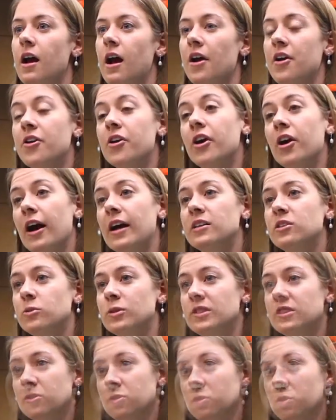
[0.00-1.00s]

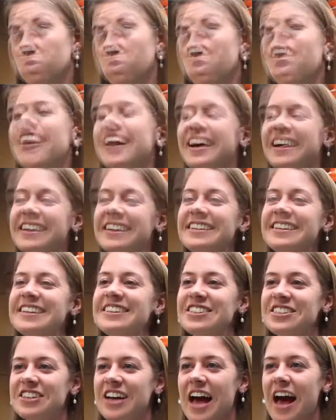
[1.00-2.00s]
undergraduate school. In
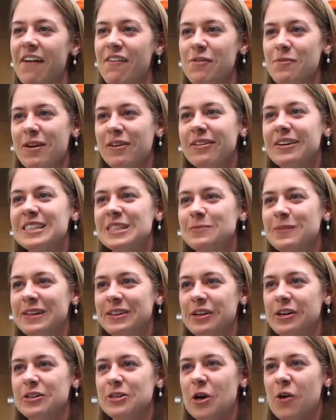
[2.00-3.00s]
addition, having my resume
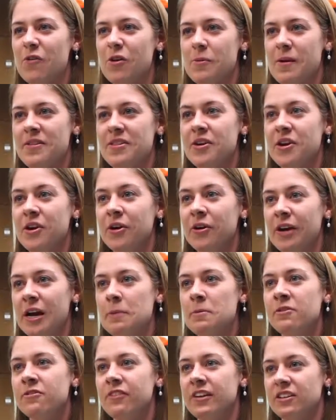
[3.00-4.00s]
looked over by the Career
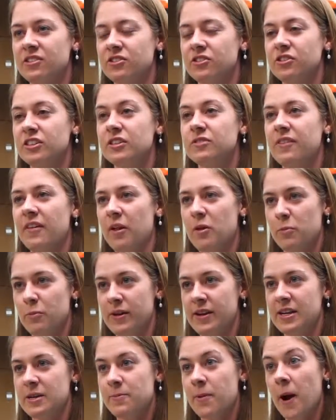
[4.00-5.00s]
and Professional
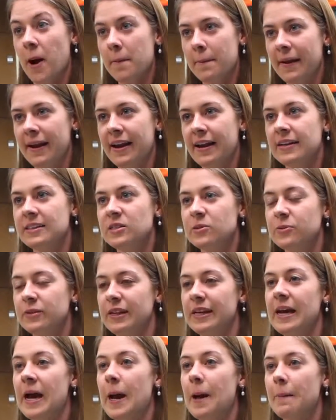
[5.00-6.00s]
Development Department has
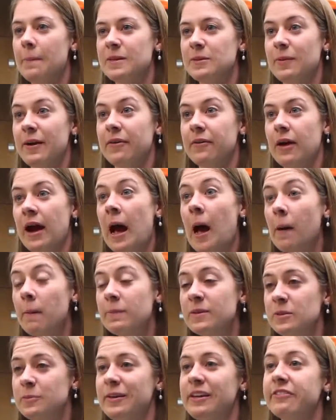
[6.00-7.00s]
really helped, my,
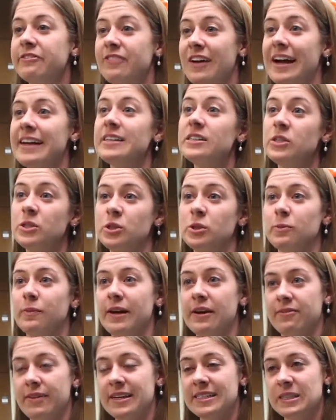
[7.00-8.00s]
helped me fine-tune
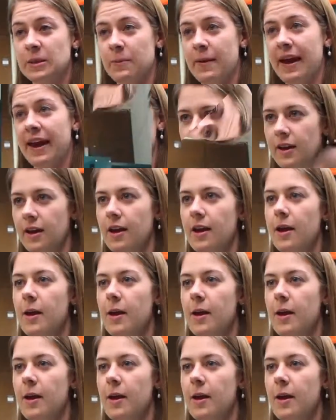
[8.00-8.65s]
my resume.